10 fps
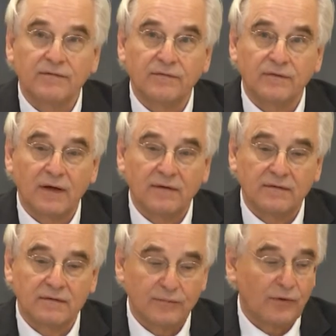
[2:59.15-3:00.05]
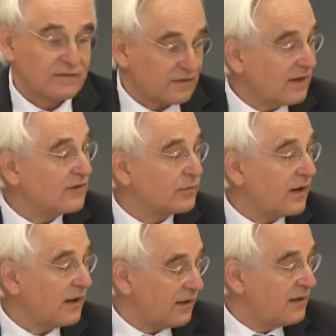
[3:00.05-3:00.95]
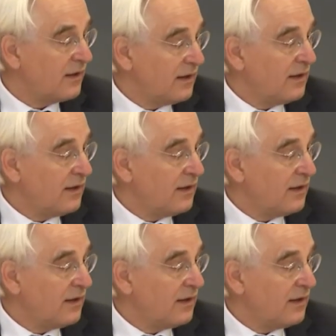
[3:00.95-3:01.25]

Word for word: in order to ensure continuity.